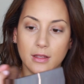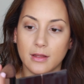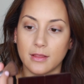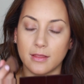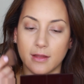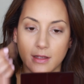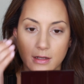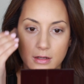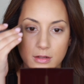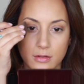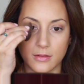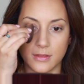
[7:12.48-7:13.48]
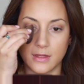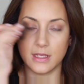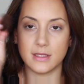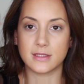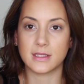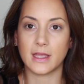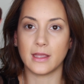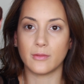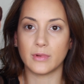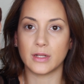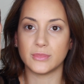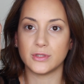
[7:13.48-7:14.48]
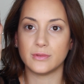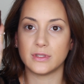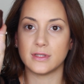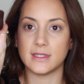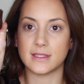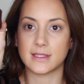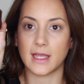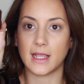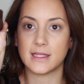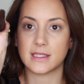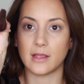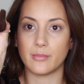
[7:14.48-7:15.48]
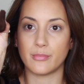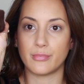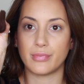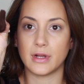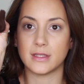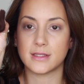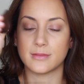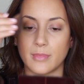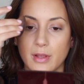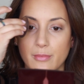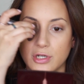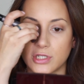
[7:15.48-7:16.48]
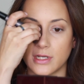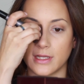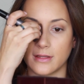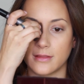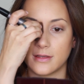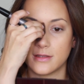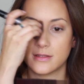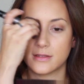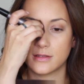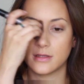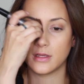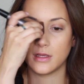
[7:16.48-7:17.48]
And then on the side, when I'm doing the sides, I press my brush like this.